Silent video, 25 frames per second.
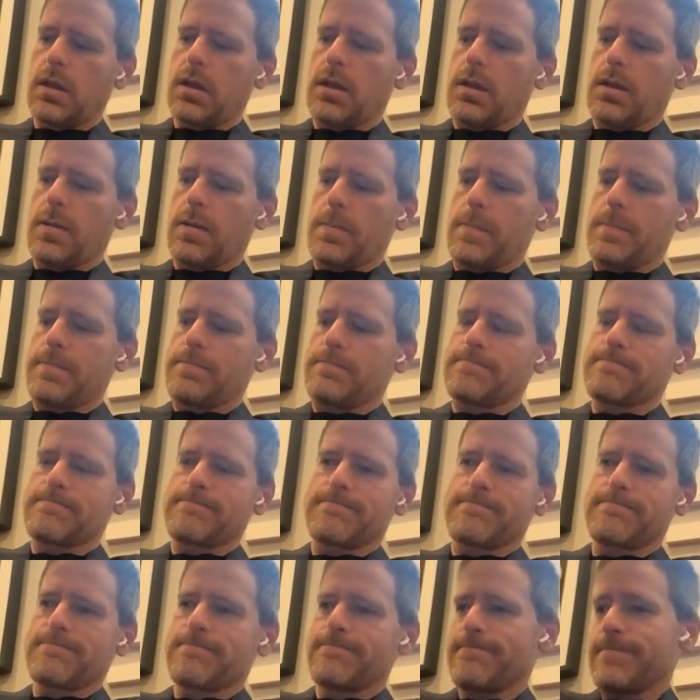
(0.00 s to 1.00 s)
Um,
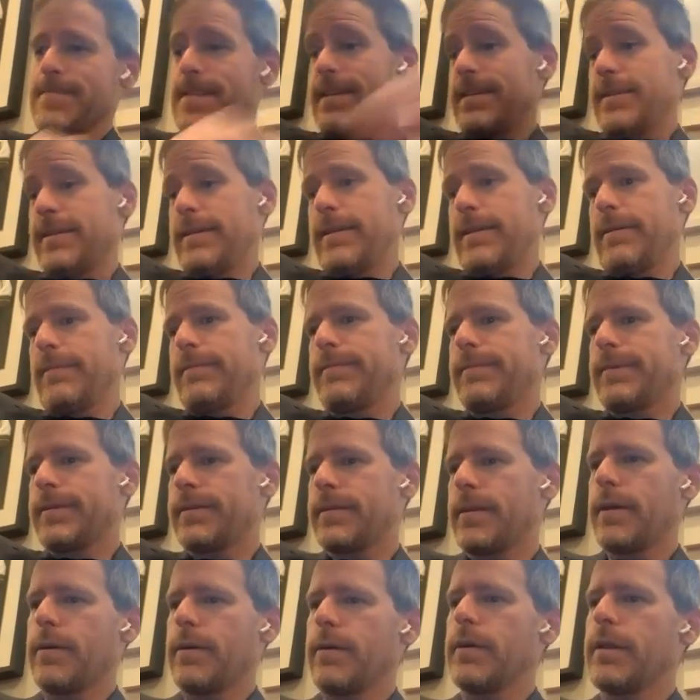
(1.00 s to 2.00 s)

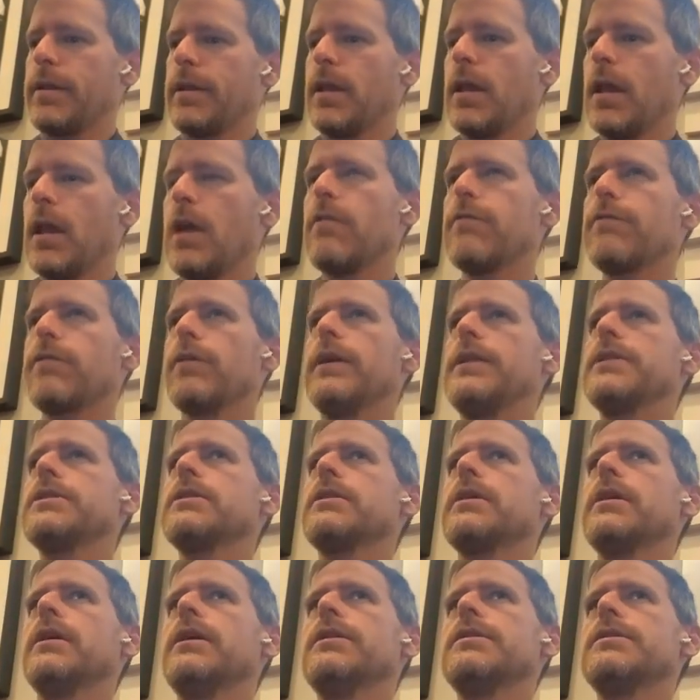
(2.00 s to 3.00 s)
so for
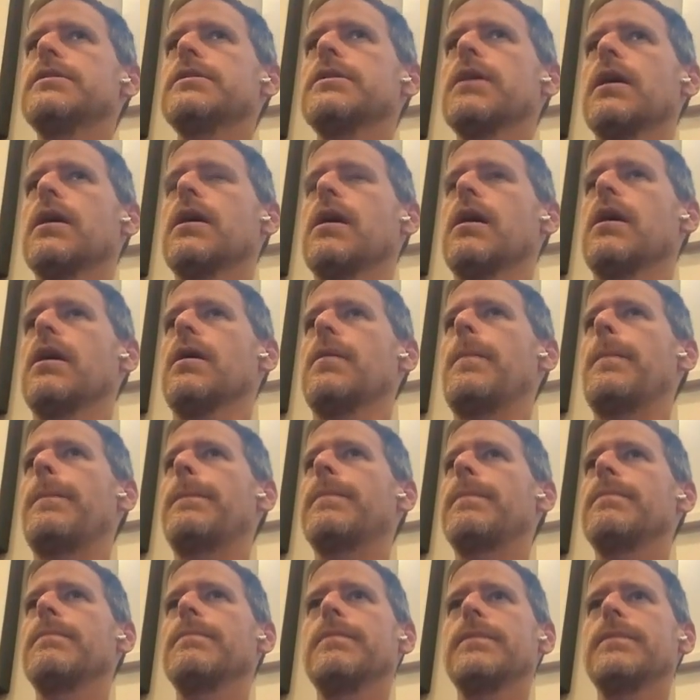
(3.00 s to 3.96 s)
instance, in